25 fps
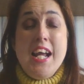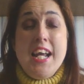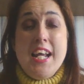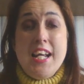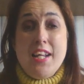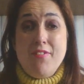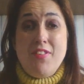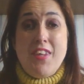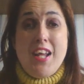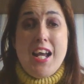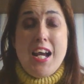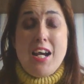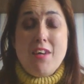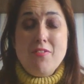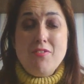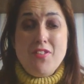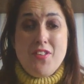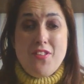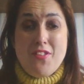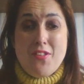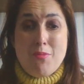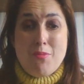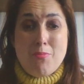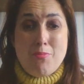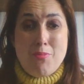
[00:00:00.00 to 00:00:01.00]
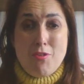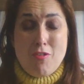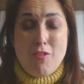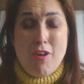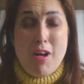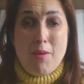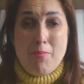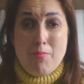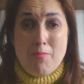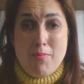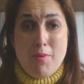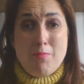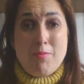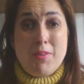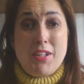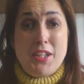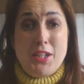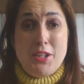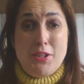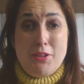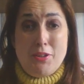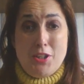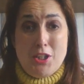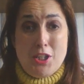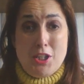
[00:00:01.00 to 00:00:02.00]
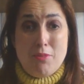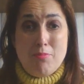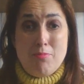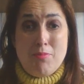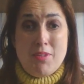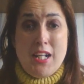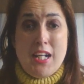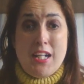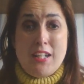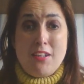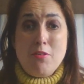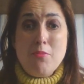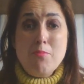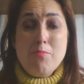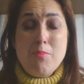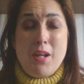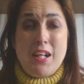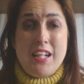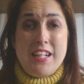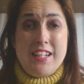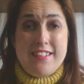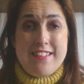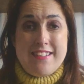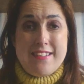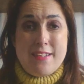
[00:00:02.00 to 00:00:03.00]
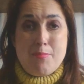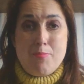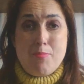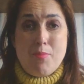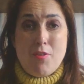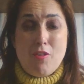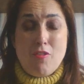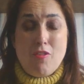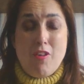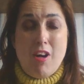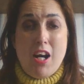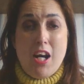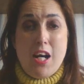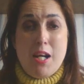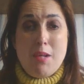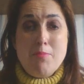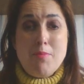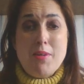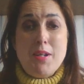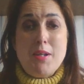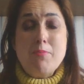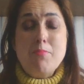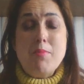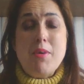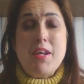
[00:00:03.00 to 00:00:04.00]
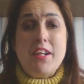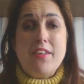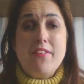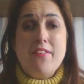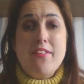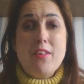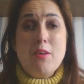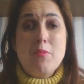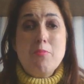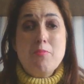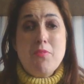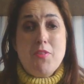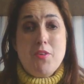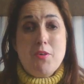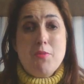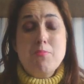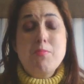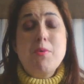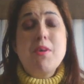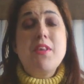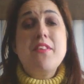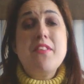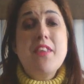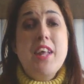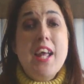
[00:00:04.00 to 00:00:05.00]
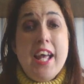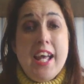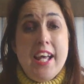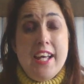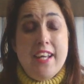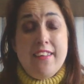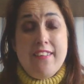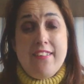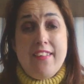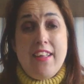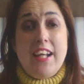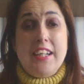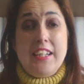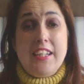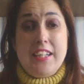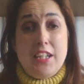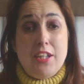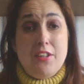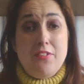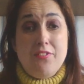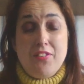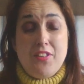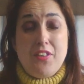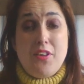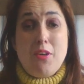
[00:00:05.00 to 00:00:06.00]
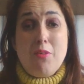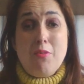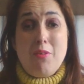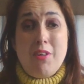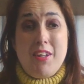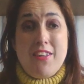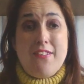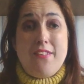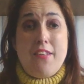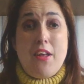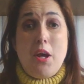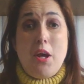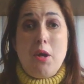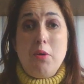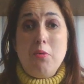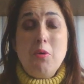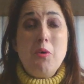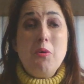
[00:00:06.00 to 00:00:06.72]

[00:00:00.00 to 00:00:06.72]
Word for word: If you haven't subscribed to my YouTube channel, please subscribe and a big thumbs up and thank you for doing so.